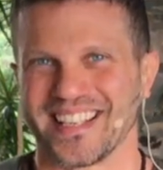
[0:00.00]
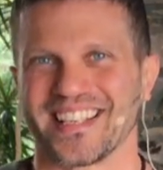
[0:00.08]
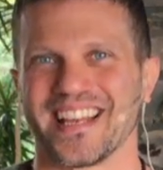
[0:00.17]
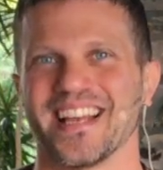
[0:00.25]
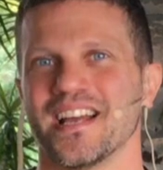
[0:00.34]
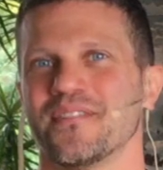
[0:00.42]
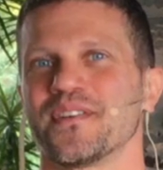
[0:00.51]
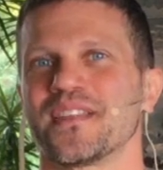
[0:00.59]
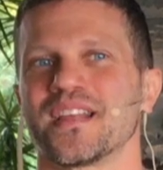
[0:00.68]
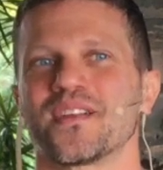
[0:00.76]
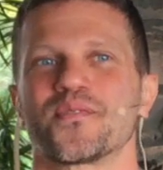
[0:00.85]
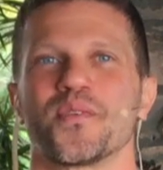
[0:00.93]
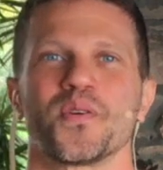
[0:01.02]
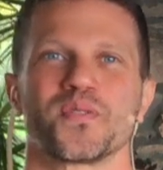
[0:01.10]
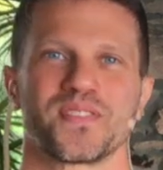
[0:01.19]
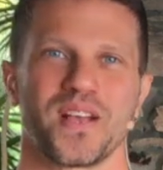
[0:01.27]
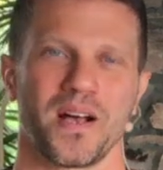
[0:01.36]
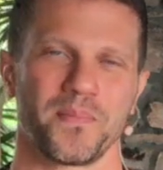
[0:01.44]
Yeah, everything
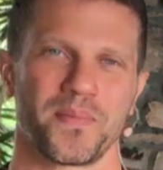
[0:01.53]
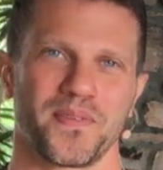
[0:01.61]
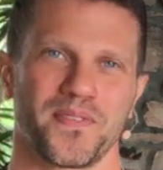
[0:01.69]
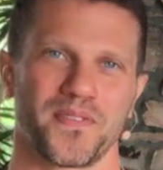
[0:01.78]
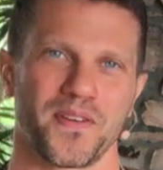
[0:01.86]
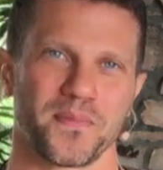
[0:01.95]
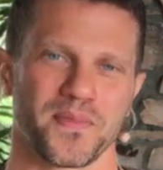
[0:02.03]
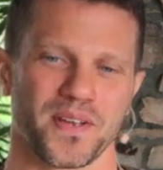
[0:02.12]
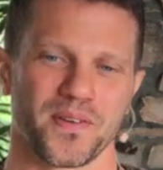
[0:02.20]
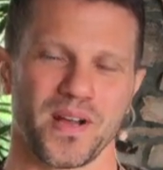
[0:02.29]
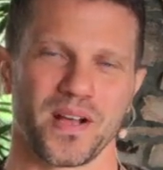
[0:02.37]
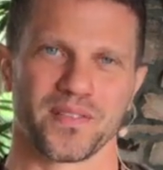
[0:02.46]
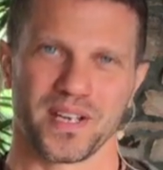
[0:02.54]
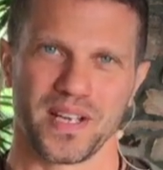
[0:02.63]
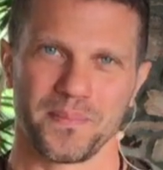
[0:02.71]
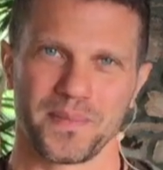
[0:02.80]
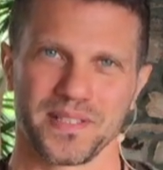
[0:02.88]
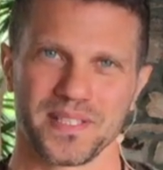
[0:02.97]
grows up from the ground
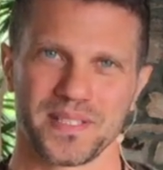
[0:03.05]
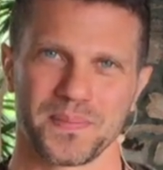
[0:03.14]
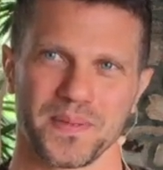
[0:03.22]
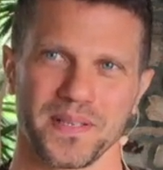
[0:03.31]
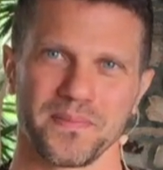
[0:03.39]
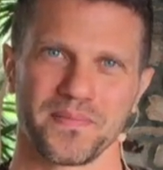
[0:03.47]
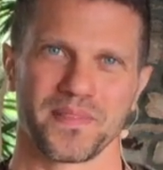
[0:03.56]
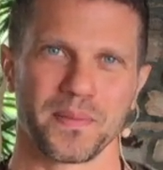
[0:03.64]
up in the spring.